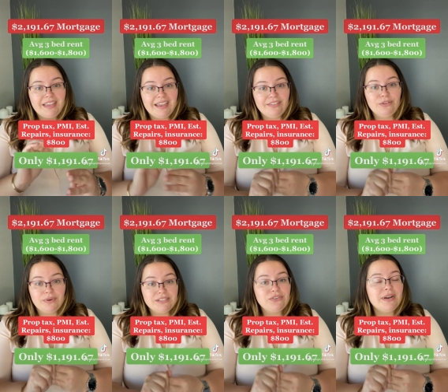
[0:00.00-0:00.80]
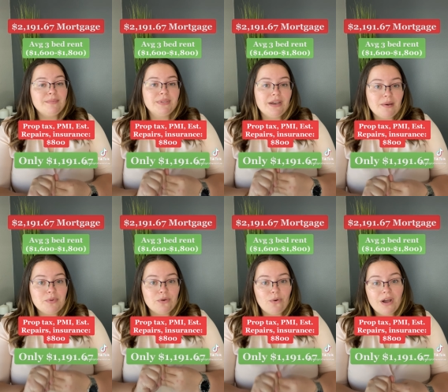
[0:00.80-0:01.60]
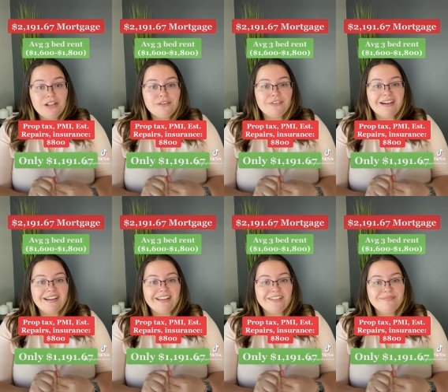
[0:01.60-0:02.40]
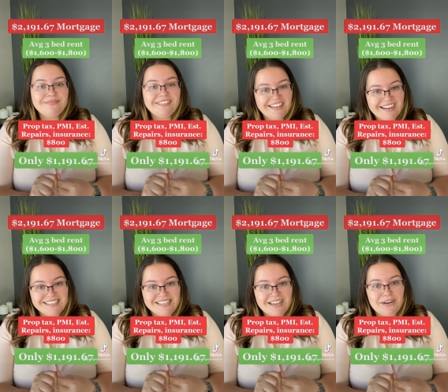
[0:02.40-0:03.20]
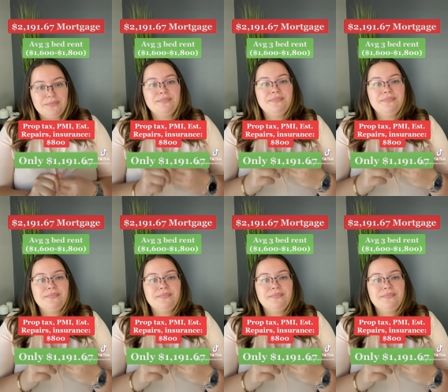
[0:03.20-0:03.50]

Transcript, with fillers: and the rents are able to help you qualify, like I said,